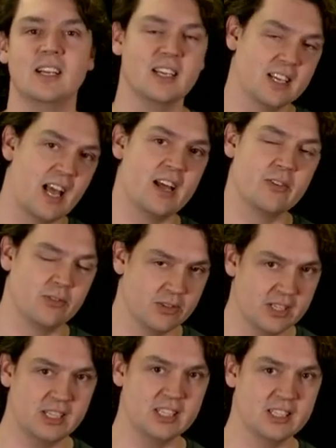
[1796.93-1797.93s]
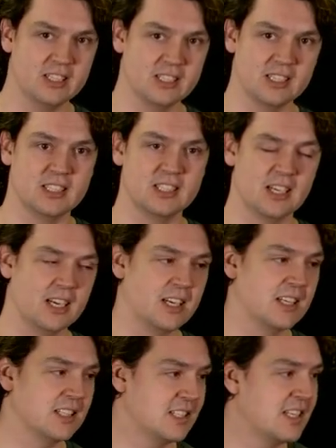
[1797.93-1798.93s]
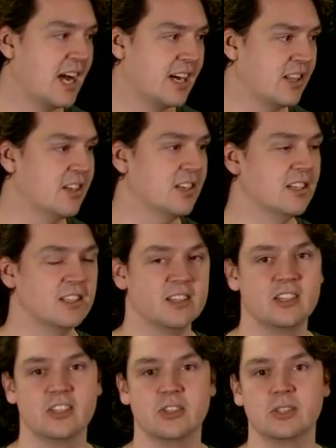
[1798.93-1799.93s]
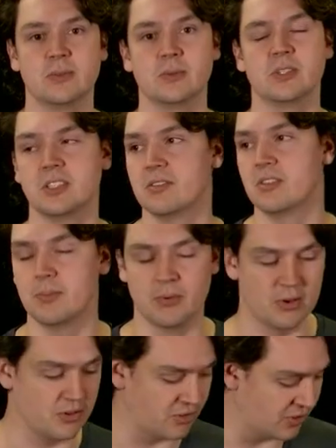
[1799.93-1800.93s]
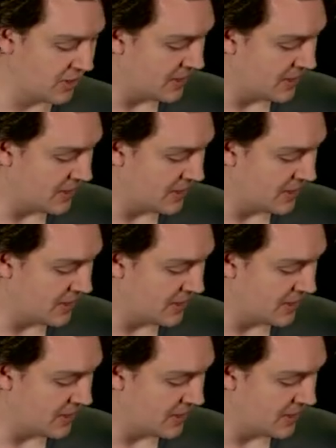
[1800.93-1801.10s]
can really stagger the usefulness of the approach.